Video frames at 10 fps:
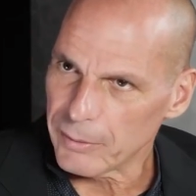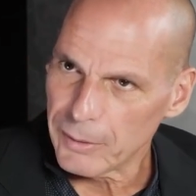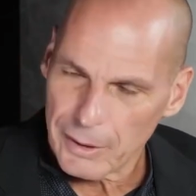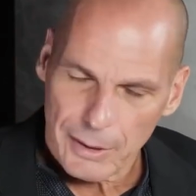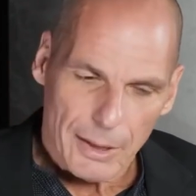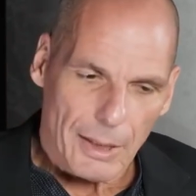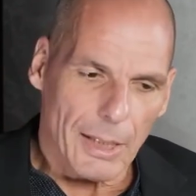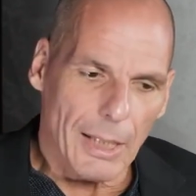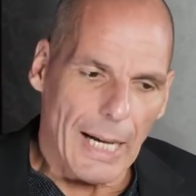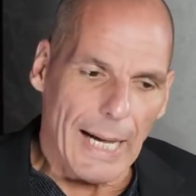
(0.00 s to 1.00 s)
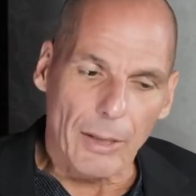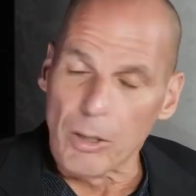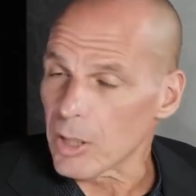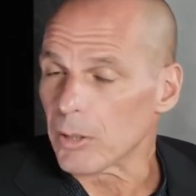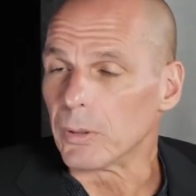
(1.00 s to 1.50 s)
Mm-hmm. And
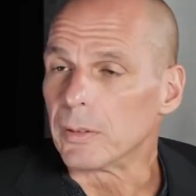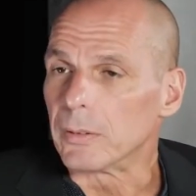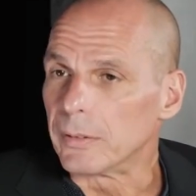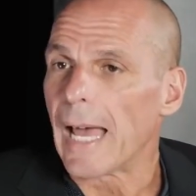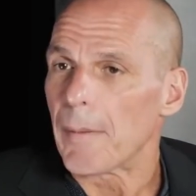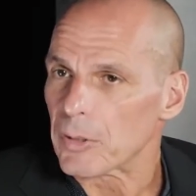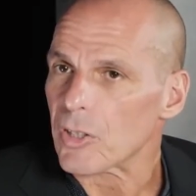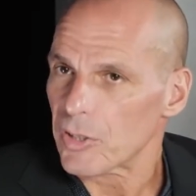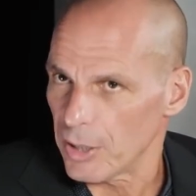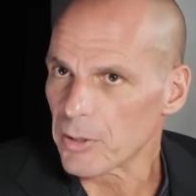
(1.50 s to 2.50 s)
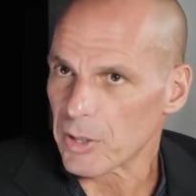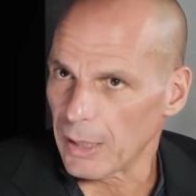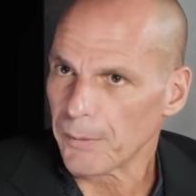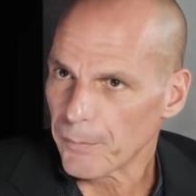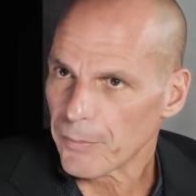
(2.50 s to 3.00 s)
also it will damage
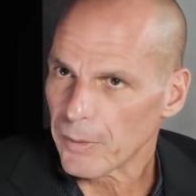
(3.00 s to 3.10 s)
seriously